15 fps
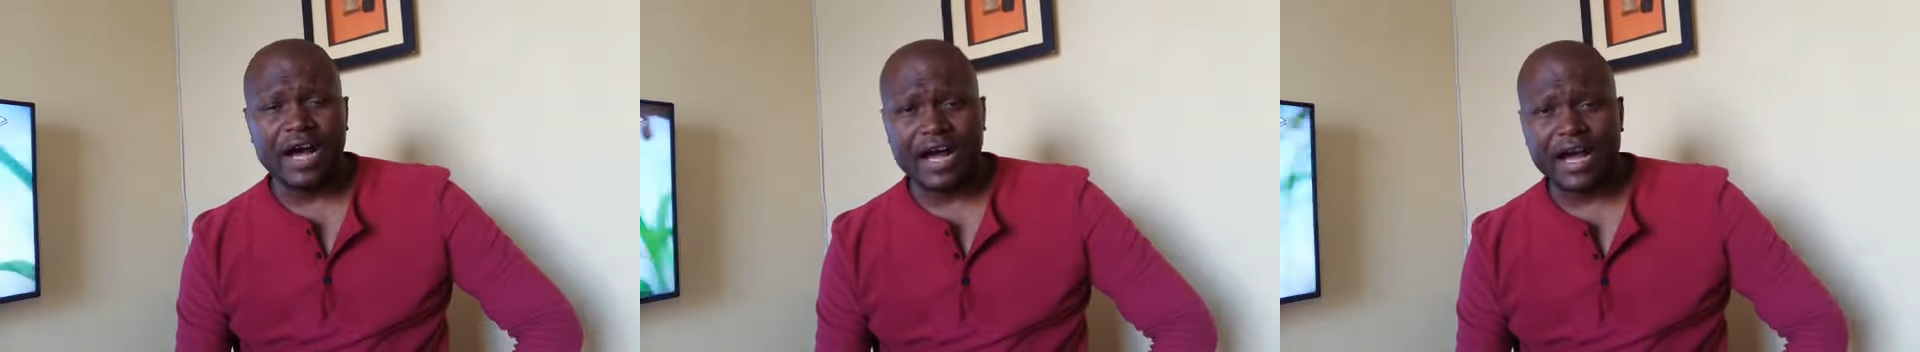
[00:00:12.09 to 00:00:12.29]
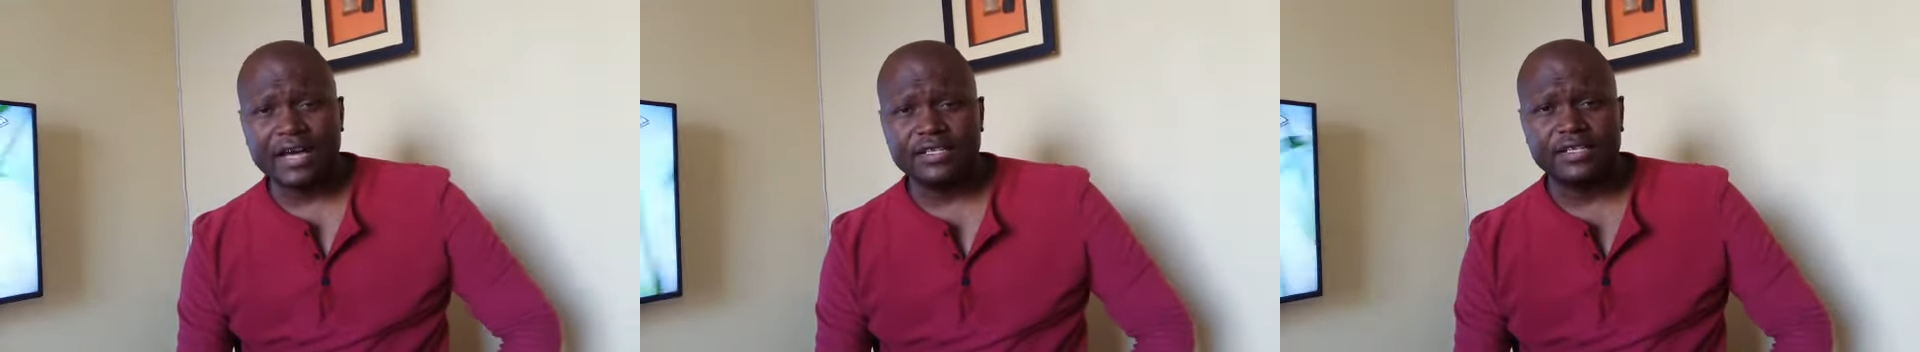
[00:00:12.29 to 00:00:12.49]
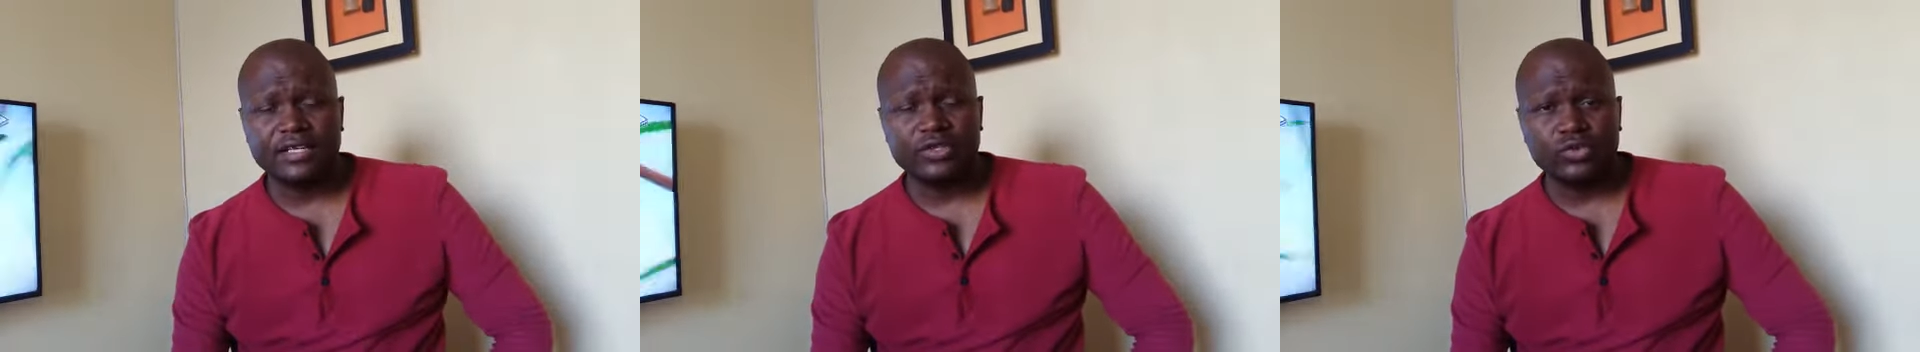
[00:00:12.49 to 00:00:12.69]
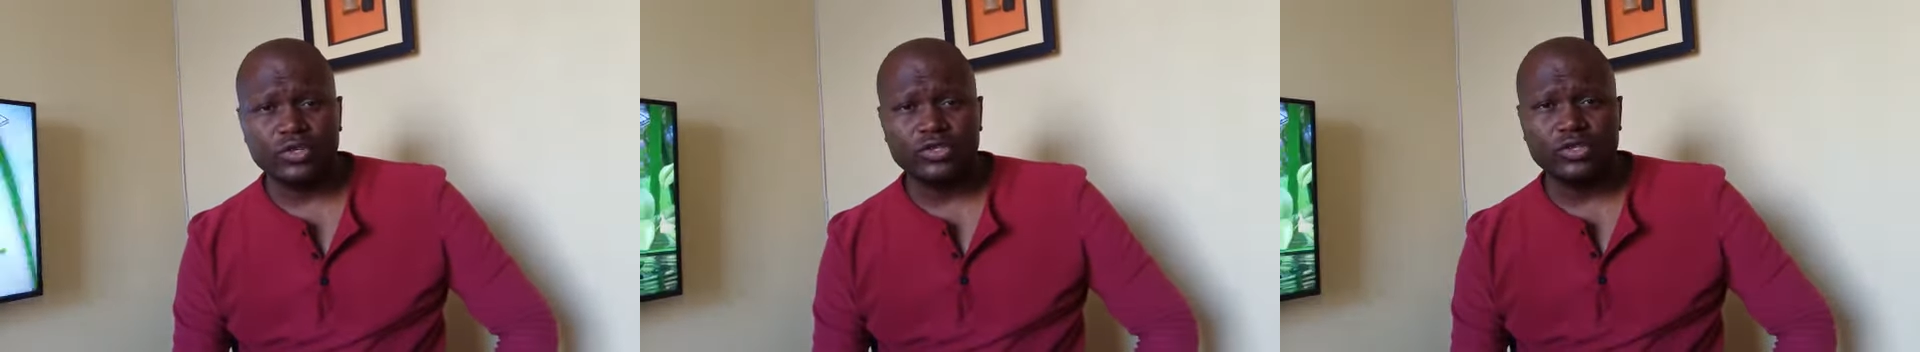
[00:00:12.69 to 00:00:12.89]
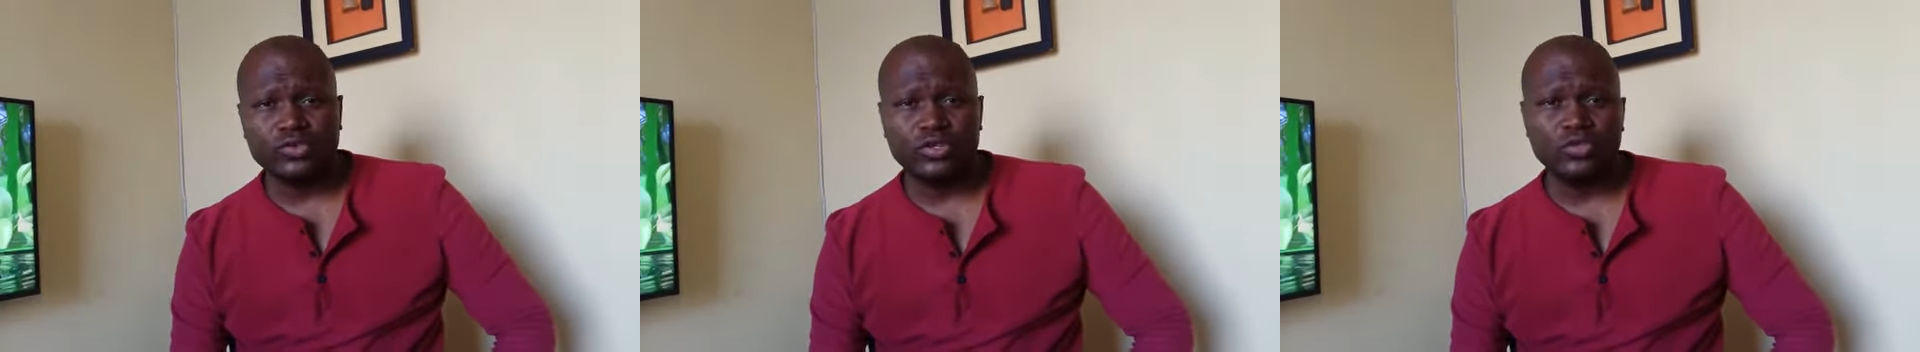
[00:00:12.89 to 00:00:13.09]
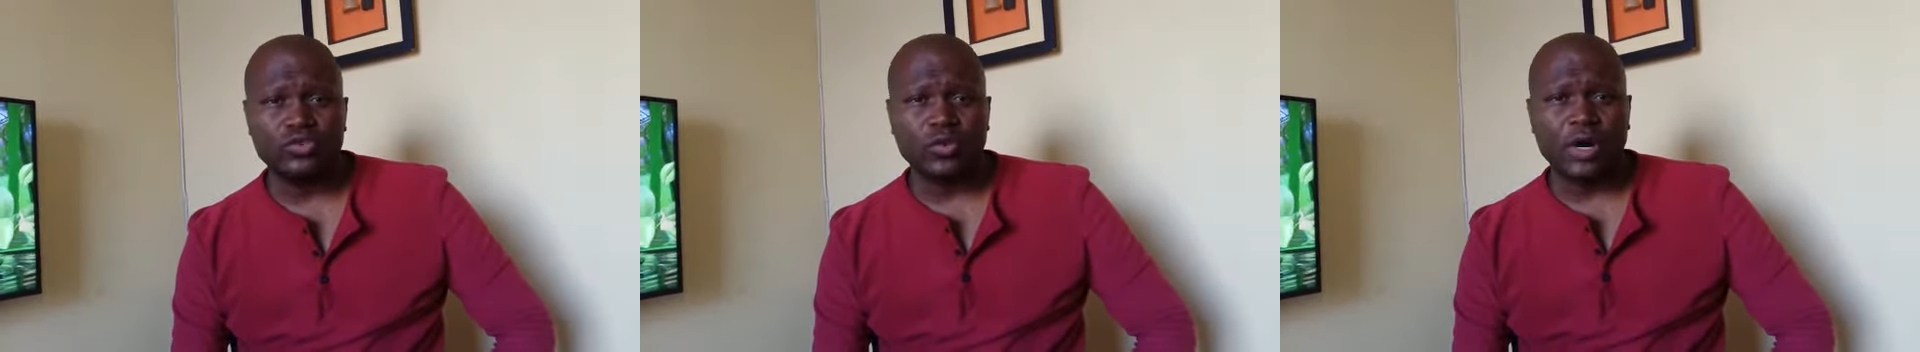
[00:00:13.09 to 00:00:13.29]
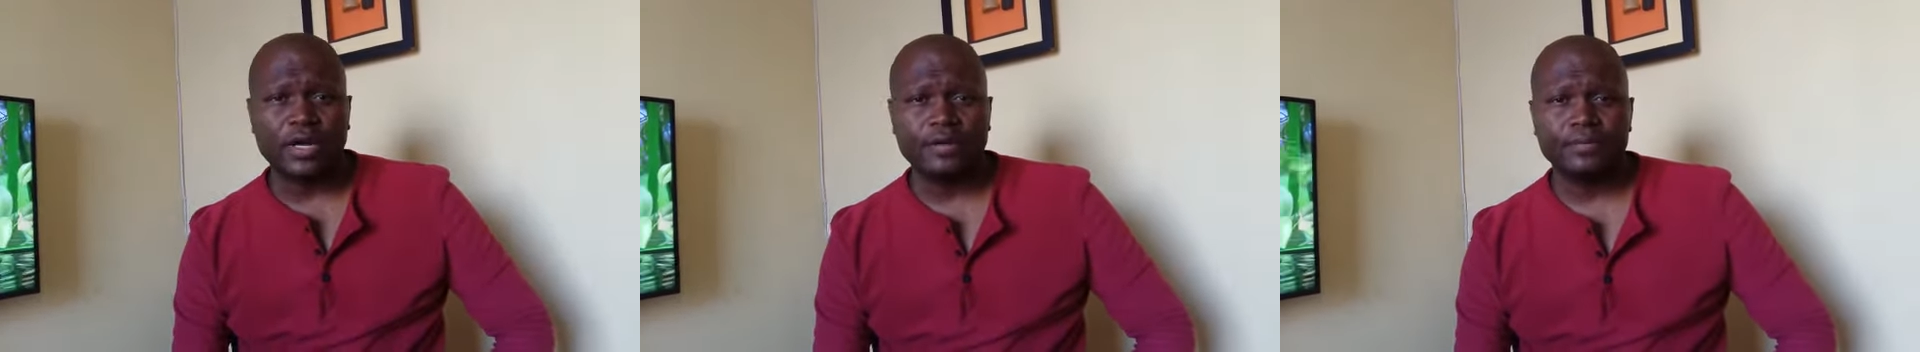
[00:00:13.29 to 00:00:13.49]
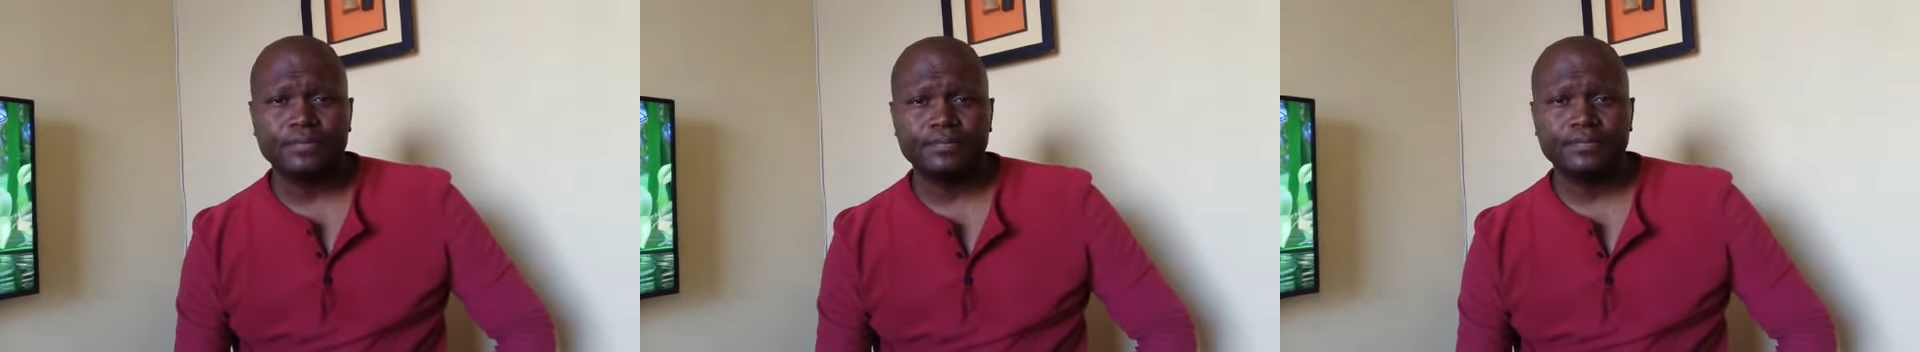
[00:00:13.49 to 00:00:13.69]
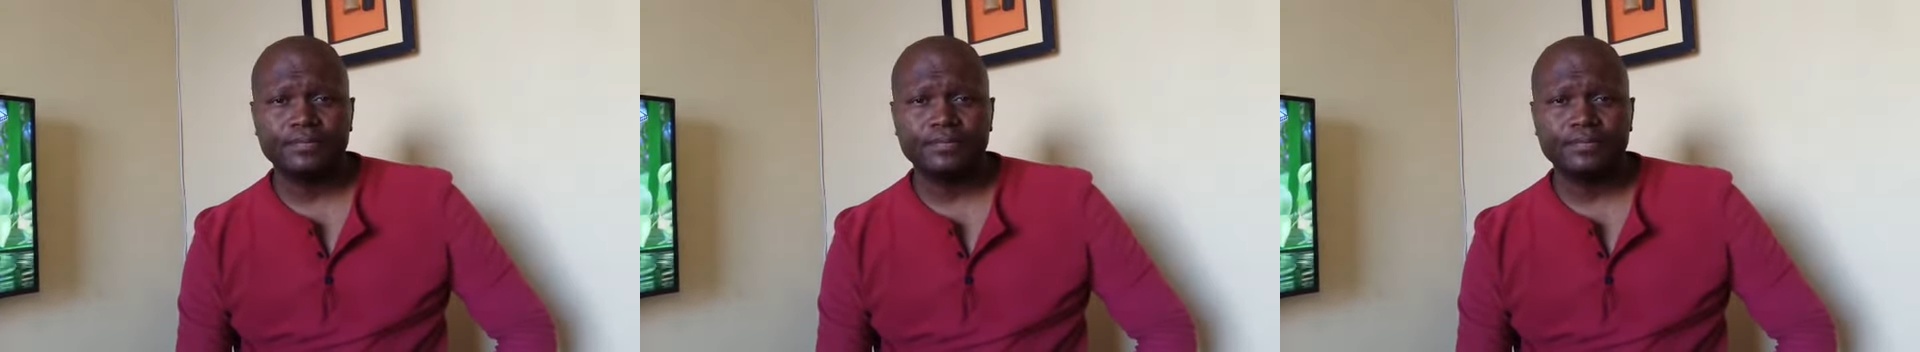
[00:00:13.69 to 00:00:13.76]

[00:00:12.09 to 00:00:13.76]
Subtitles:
August 2021.